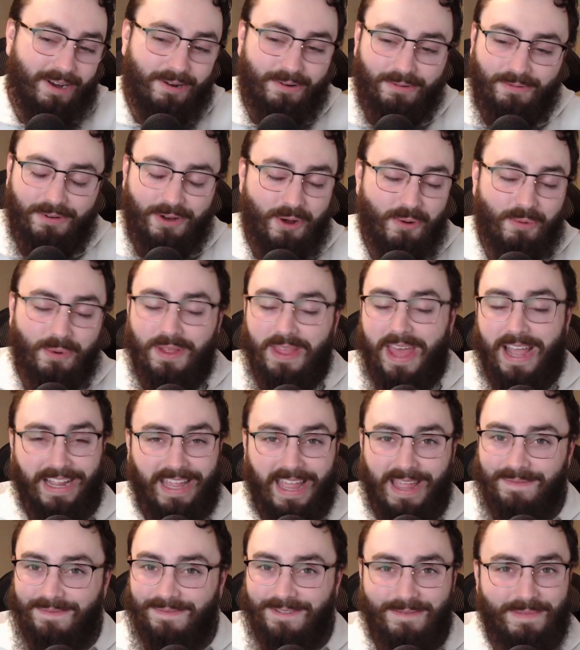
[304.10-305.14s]
don't know where that
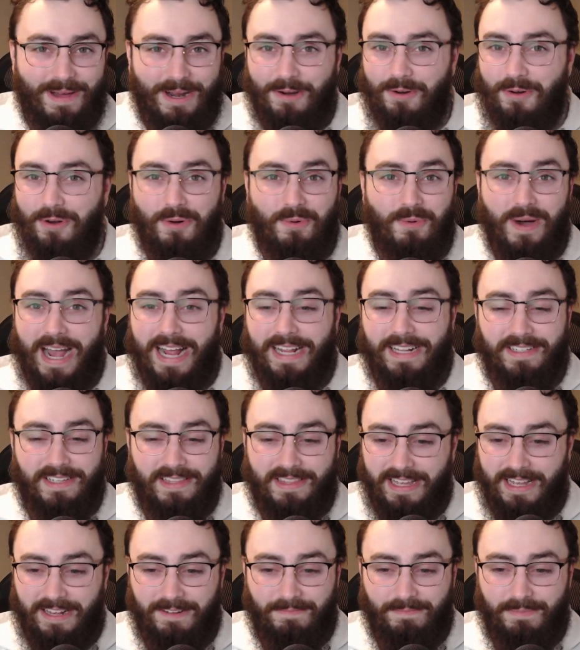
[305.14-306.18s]
came from. I don't know why it's a
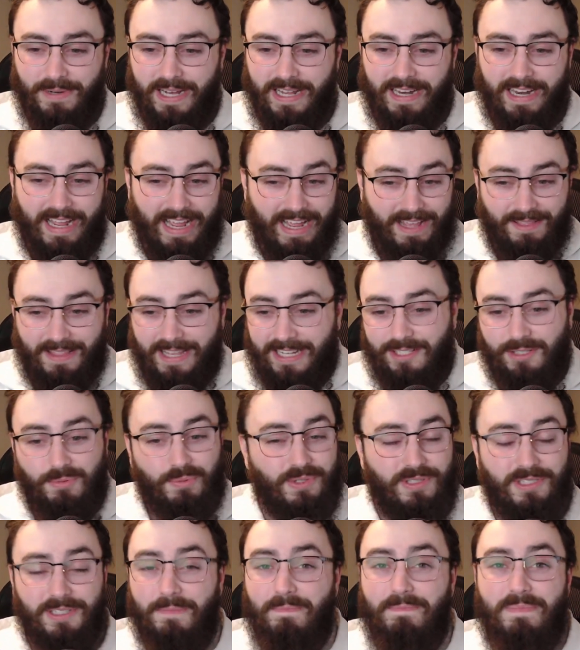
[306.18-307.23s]
thing, but hey, that's
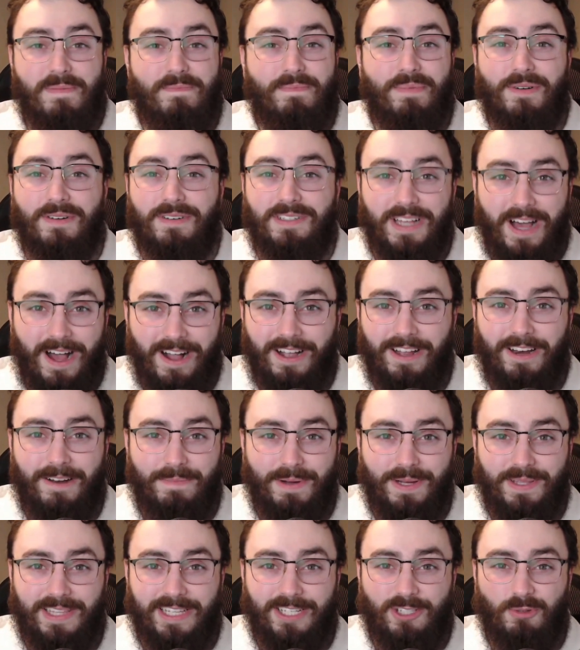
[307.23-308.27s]
what some people are talking
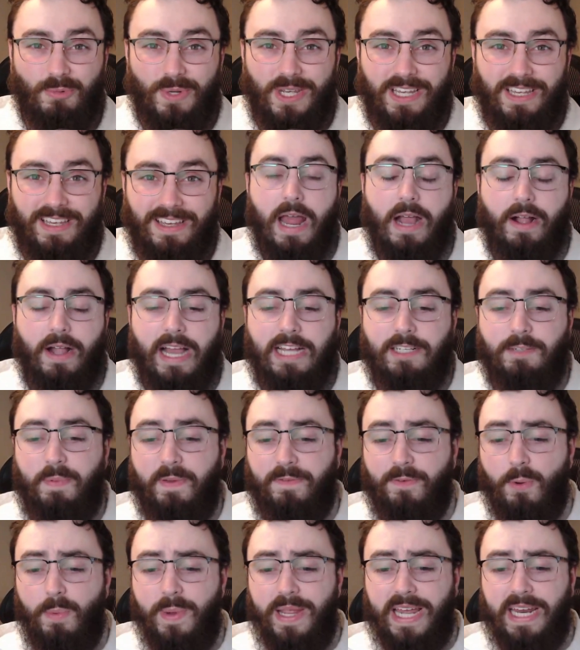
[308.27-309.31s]
about this week. Now, guys,
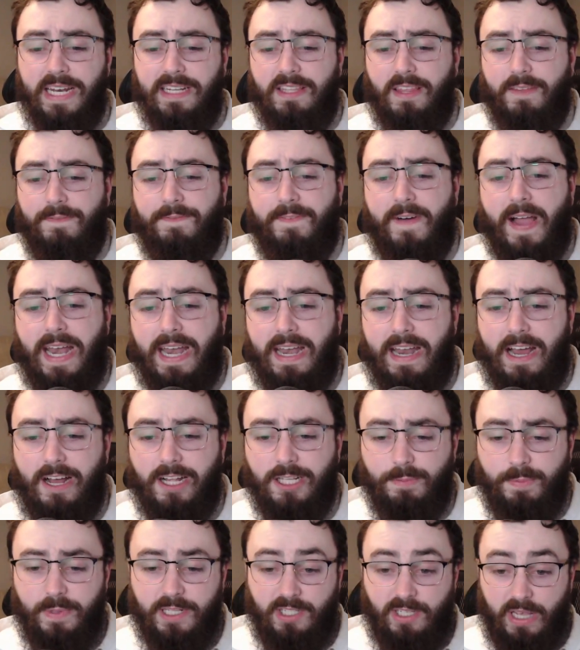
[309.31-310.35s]
before we get into the fight
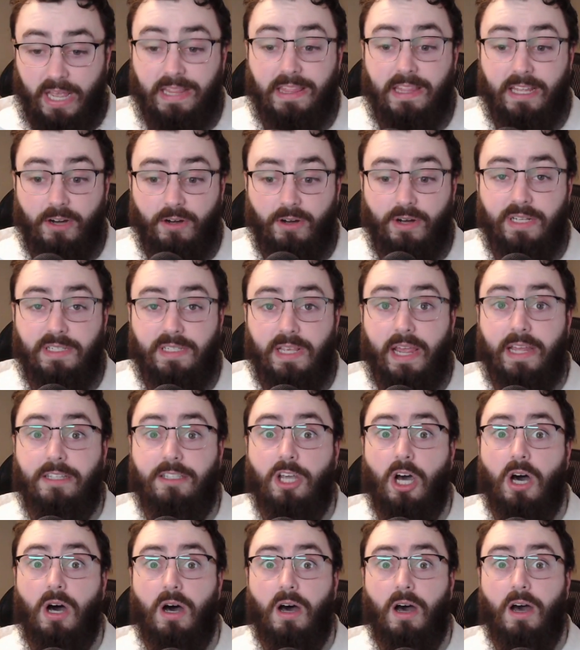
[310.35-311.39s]
announcements, and there is a
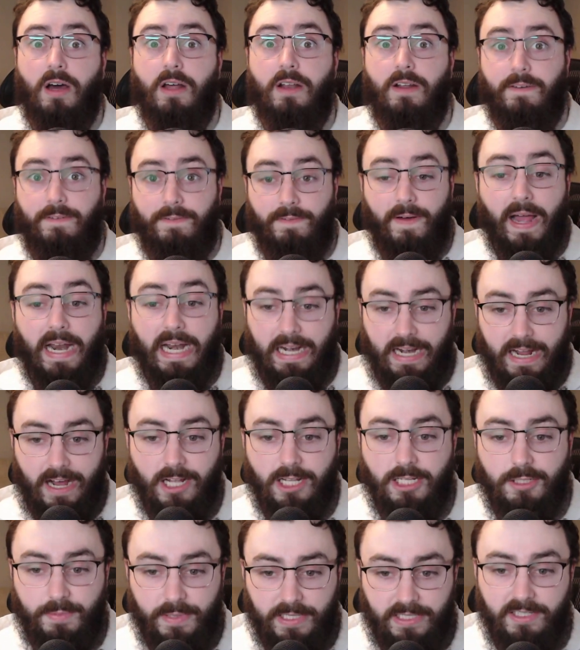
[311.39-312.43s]
ton of fight
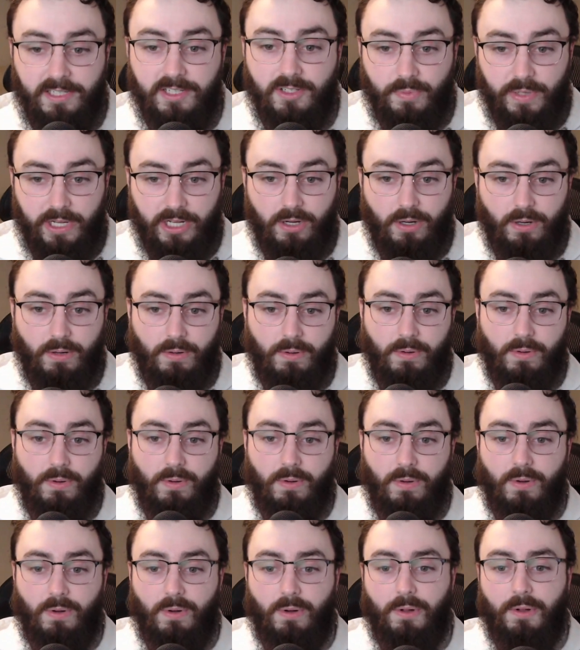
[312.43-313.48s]
announcements this week.
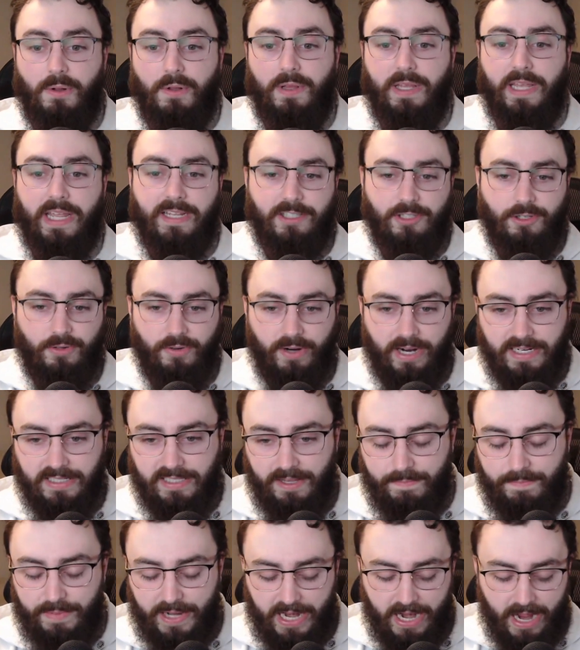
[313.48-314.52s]
Holy, it's
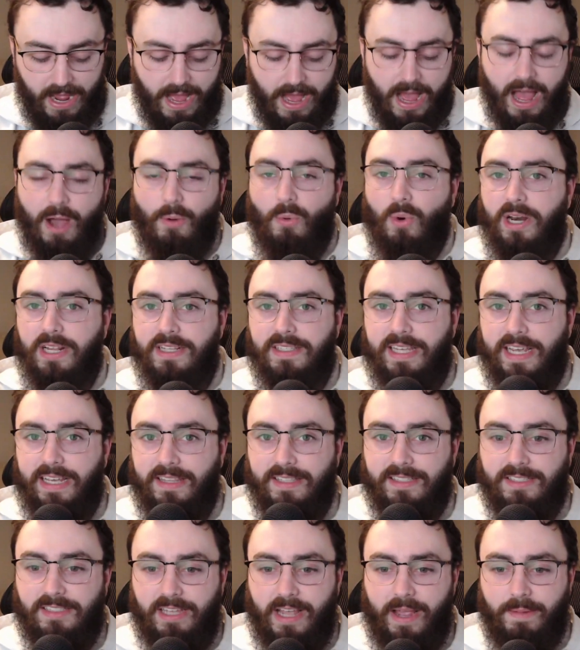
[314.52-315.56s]
crazy. But I want to take
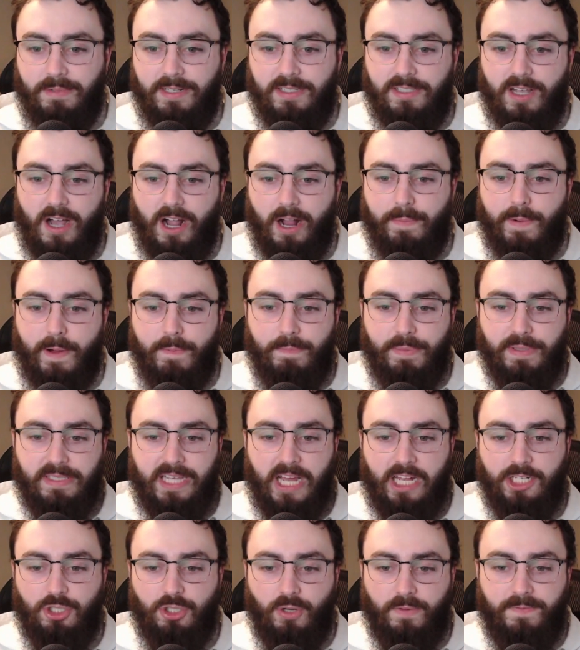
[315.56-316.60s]
this time to talk about
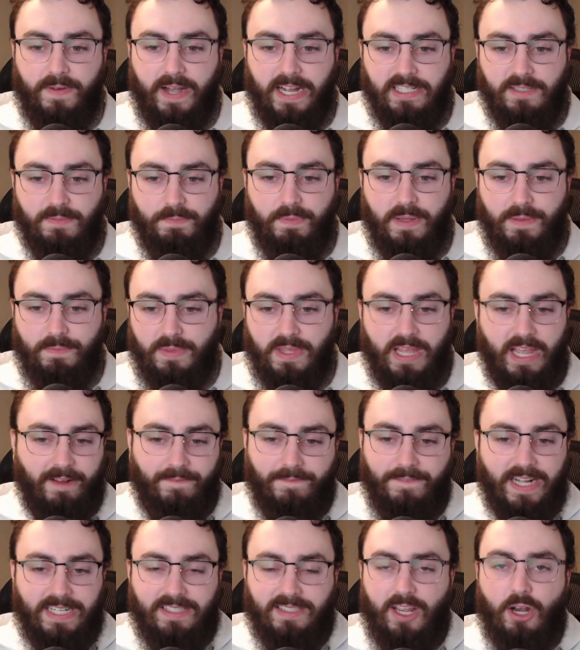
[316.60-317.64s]
potential fights.
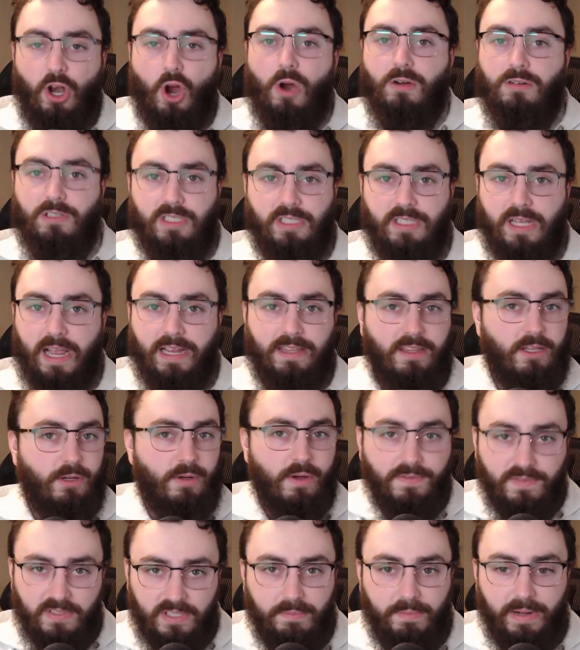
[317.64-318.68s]
Fights that aren't signed, the
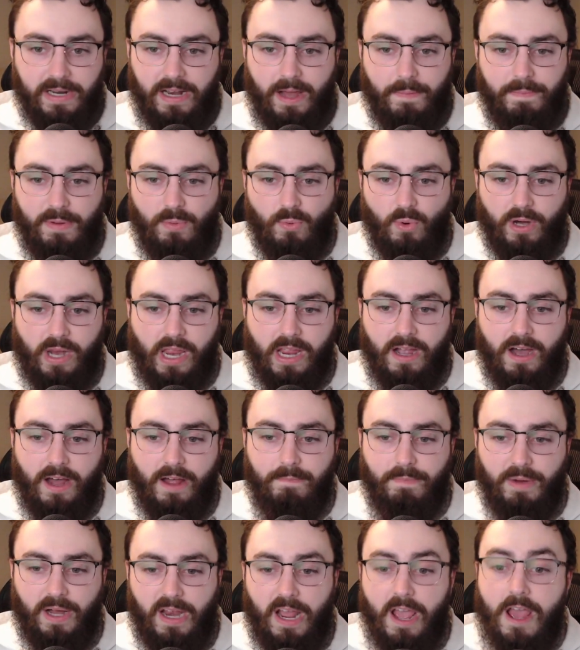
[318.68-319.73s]
UFC might not be working
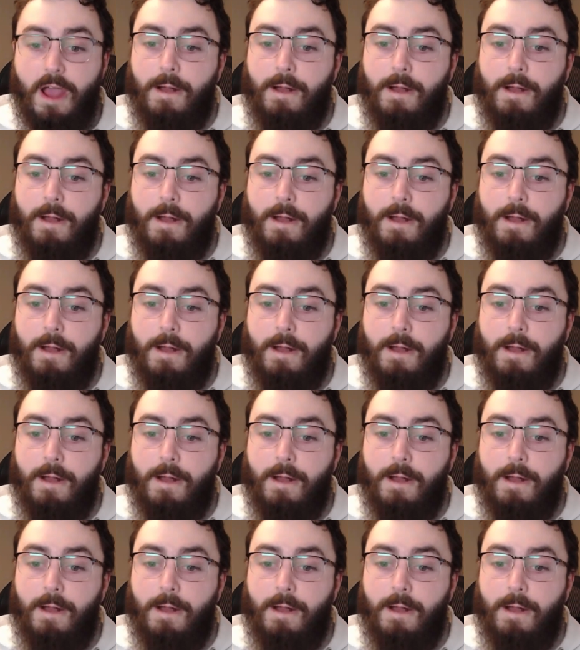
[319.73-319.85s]
on, but